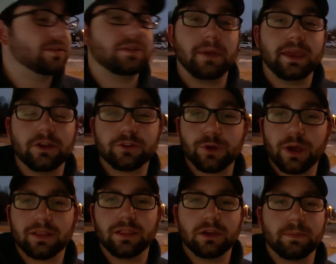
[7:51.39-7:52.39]
to make your
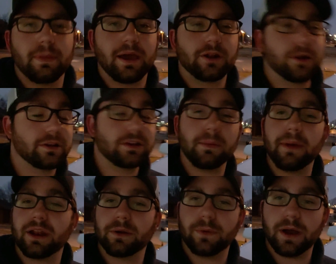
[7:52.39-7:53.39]
truck look better, no
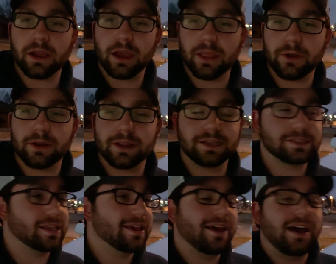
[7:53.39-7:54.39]
matter what color it
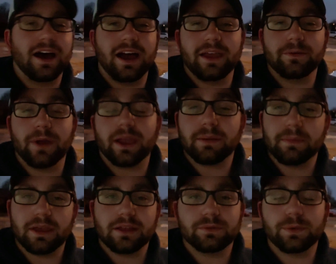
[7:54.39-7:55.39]
is, I
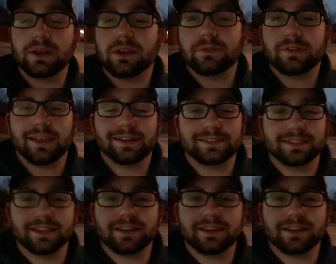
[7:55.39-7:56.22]
recommend window tints.